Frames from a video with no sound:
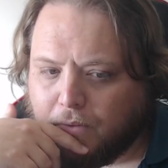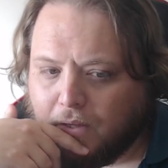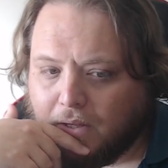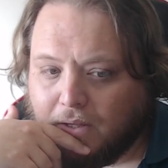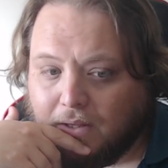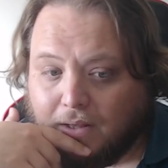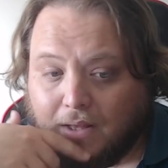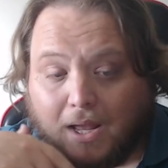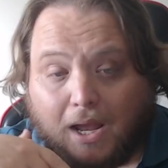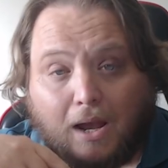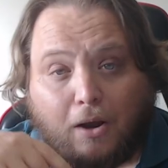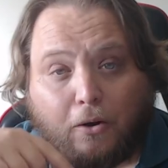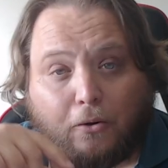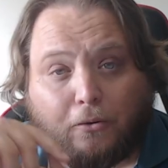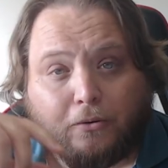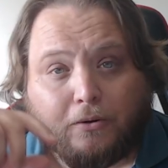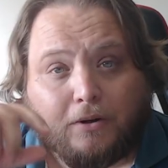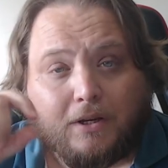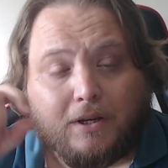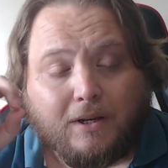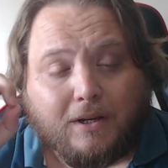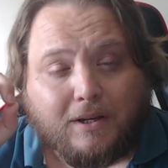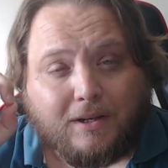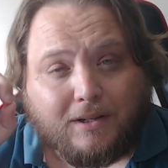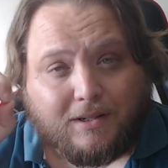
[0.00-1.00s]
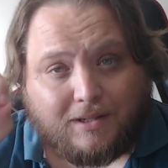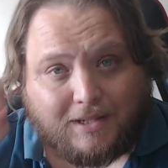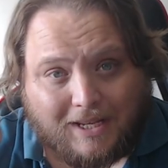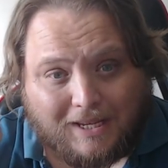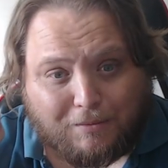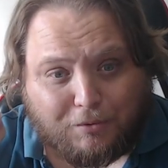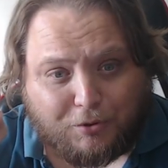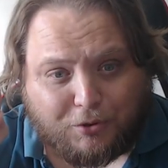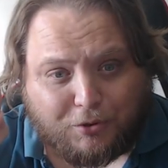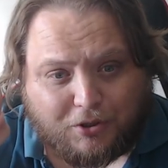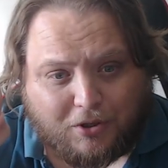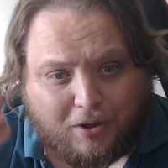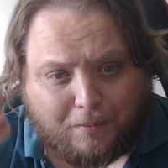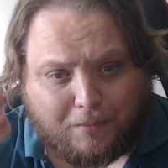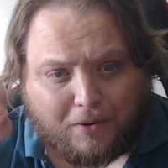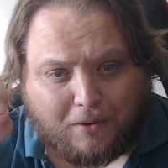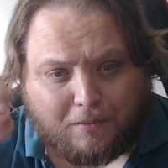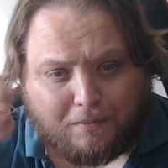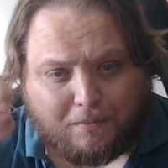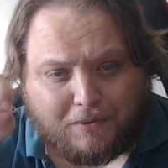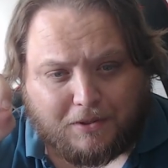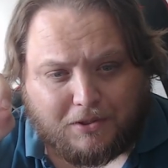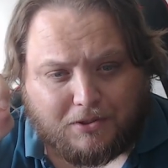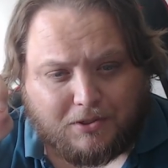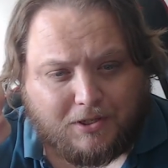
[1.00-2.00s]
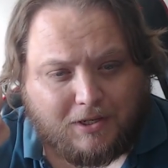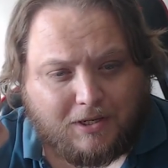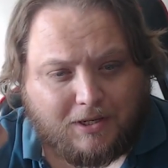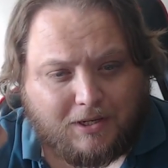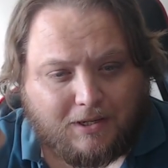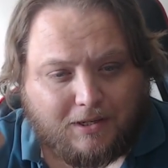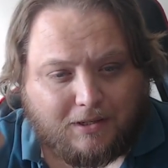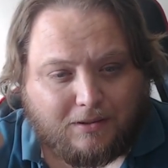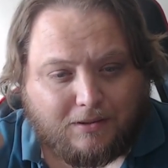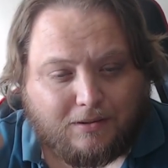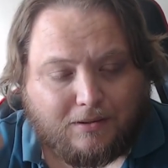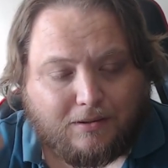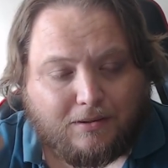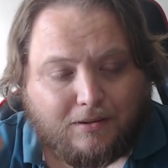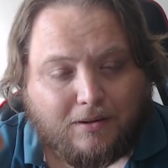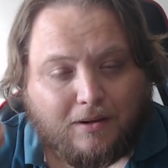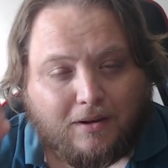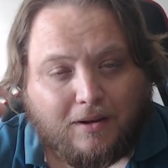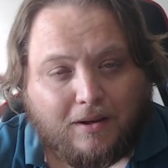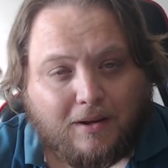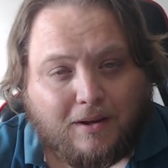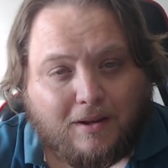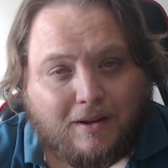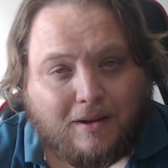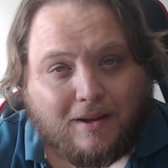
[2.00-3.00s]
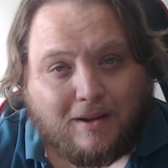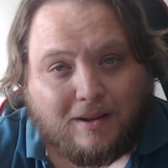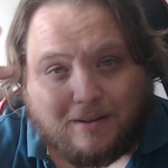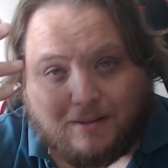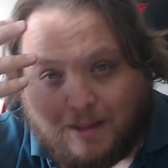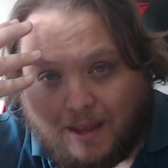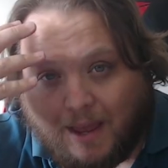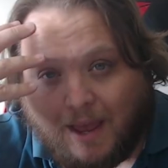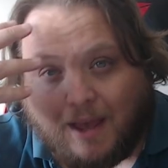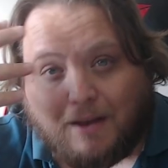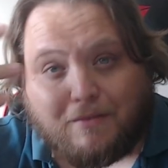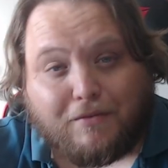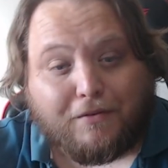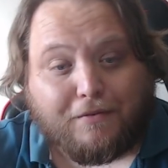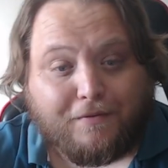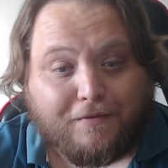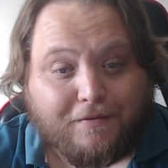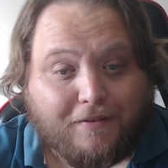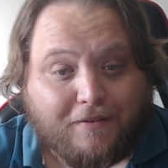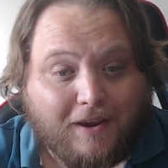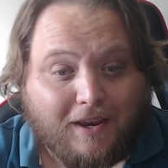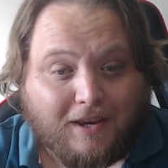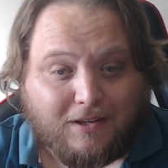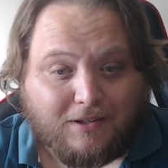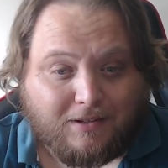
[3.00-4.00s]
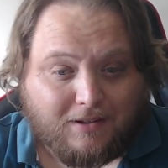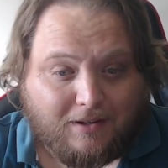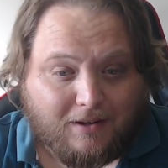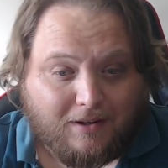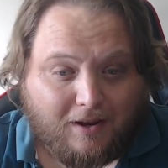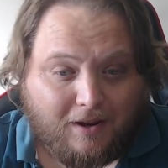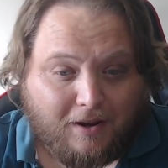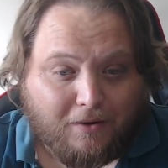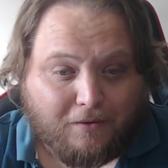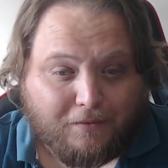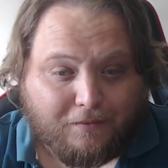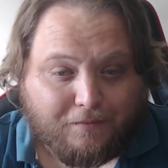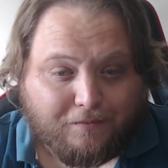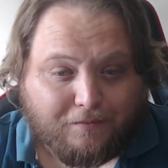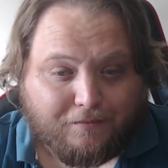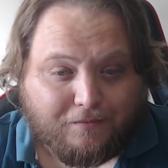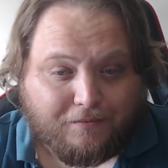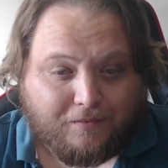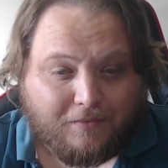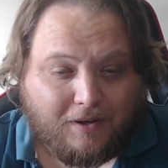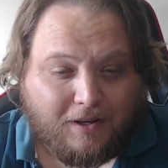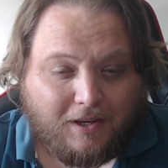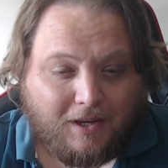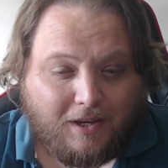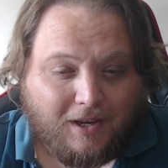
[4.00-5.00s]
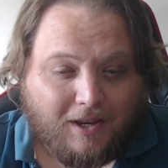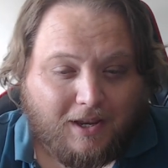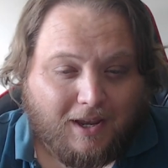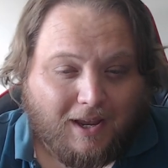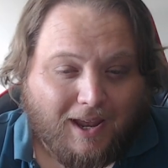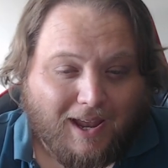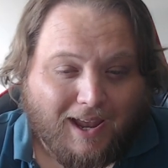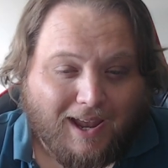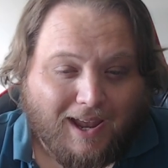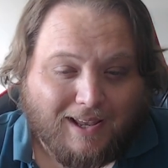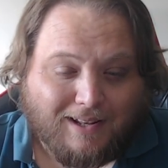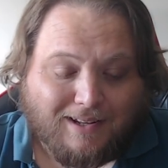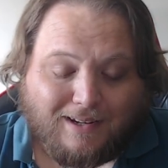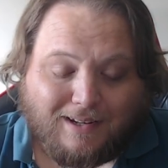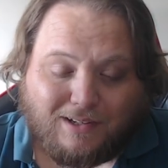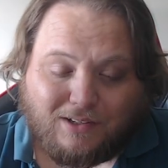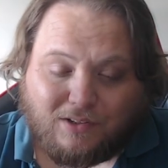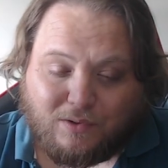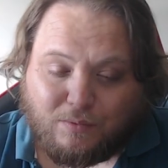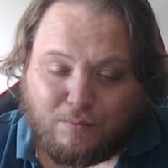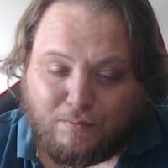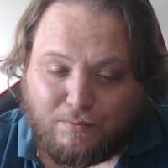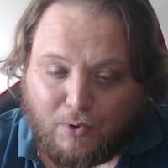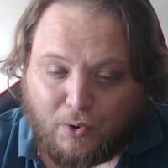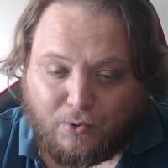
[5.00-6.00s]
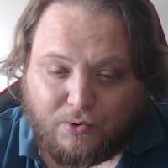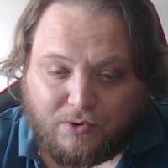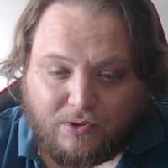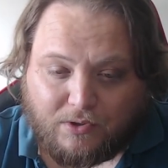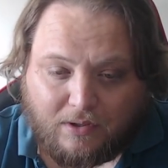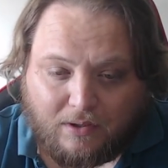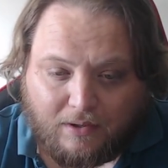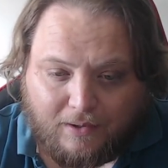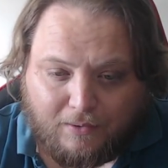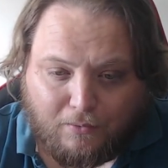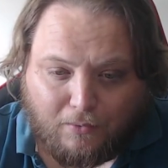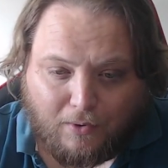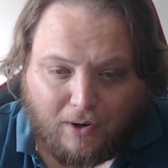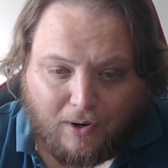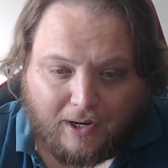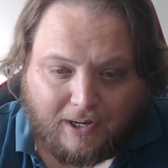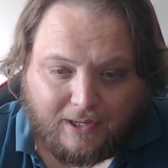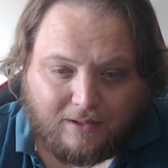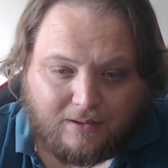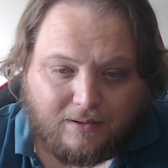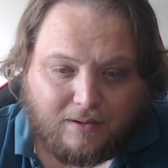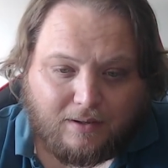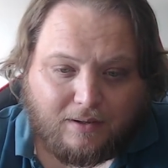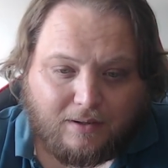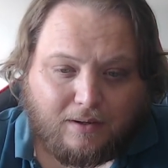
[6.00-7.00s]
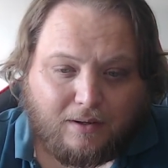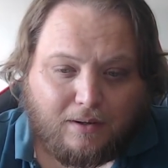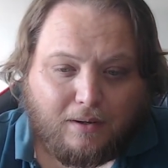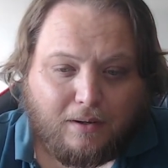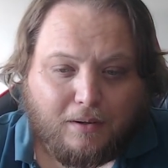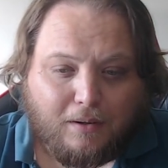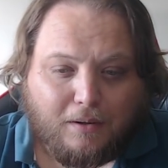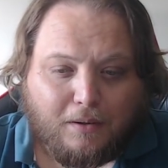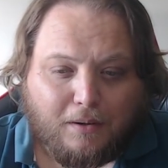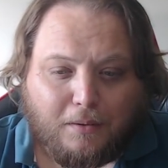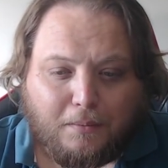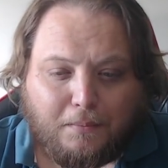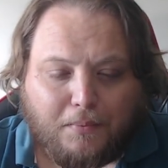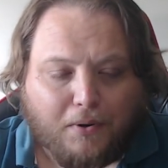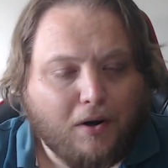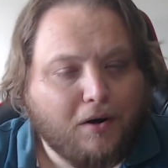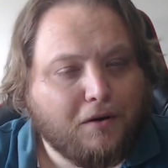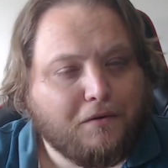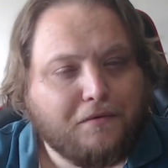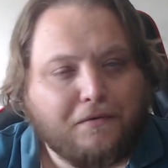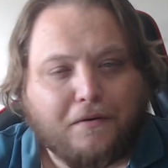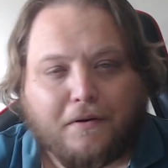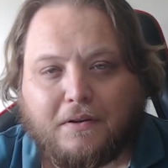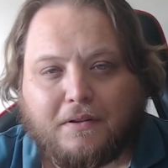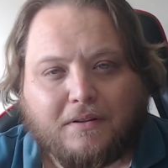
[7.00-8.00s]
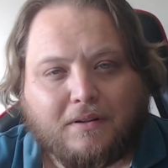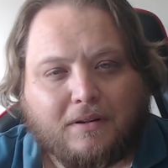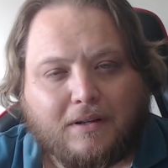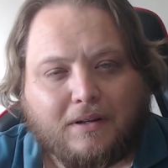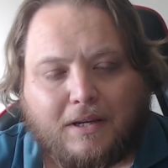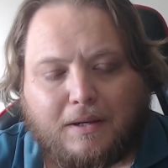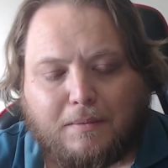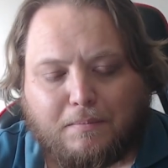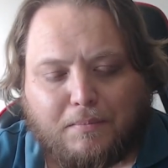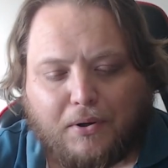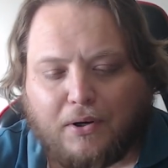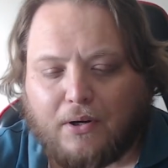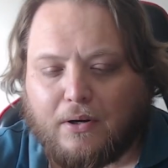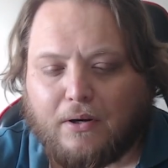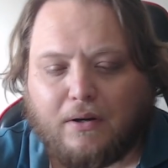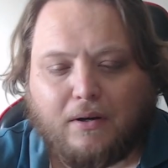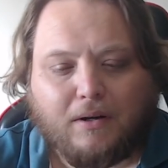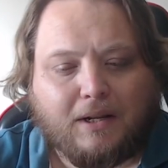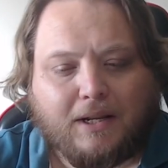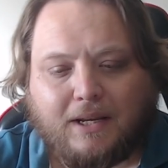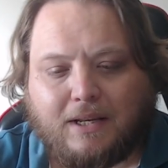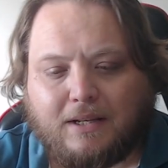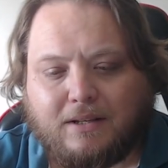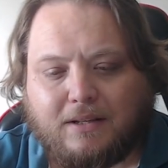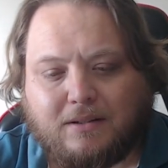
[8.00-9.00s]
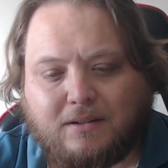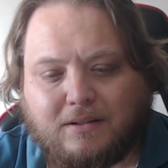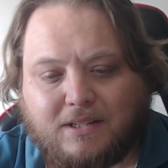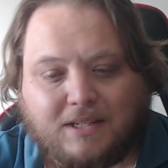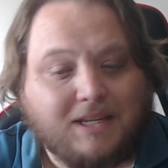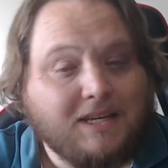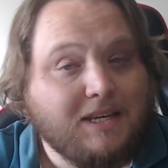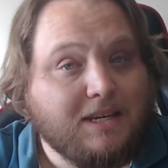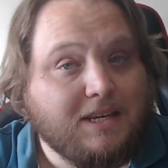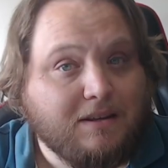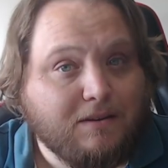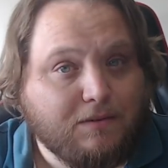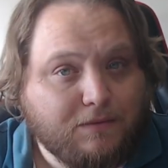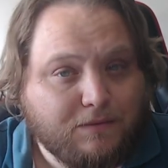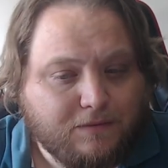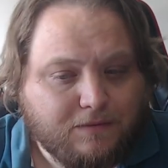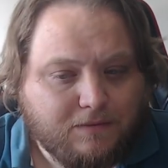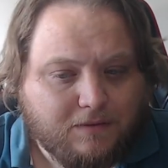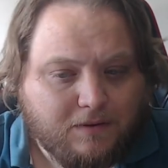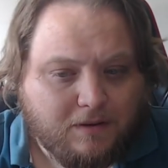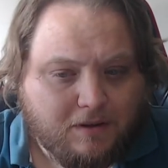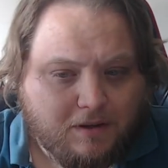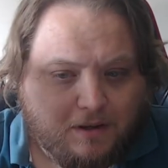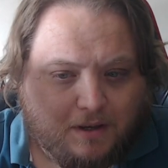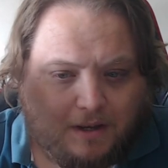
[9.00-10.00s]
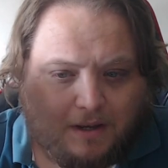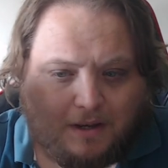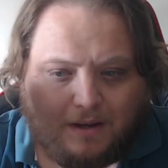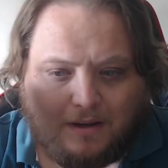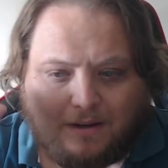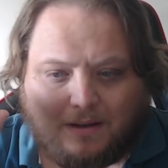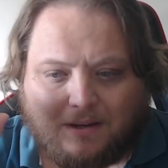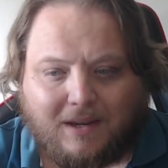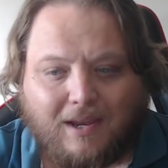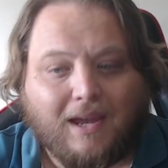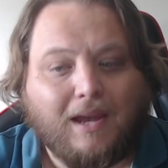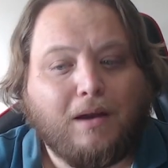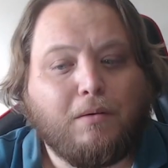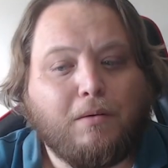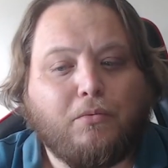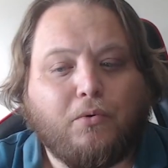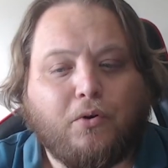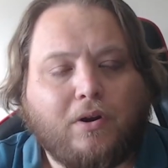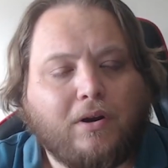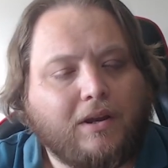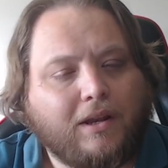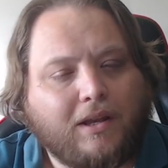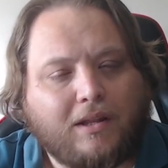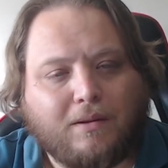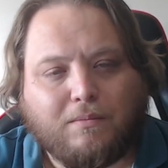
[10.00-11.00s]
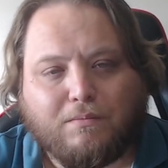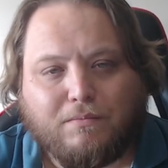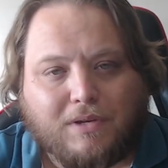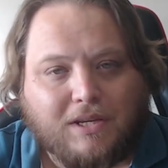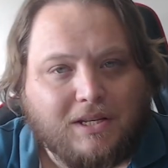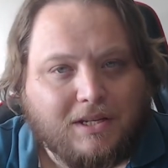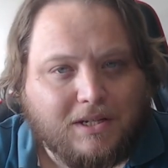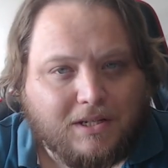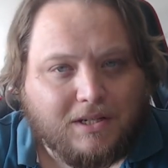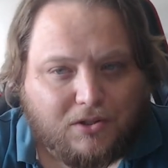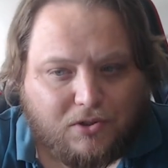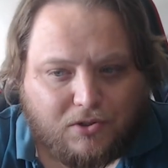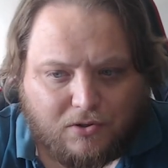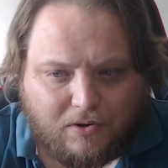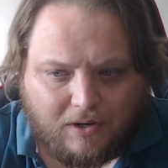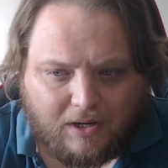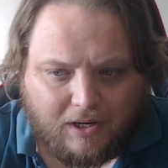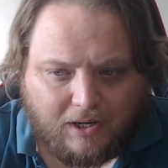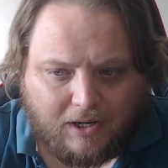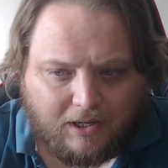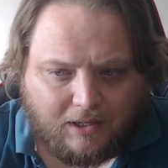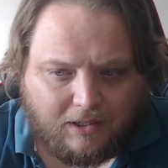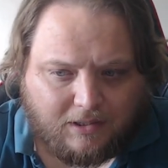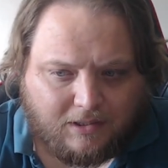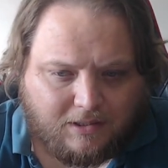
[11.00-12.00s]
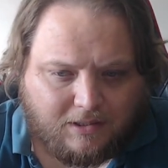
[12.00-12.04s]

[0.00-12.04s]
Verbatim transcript: Now, tabletop RPGs, they have a face now, and it is mostly white, perfectly pearly teeth, camera and media trained.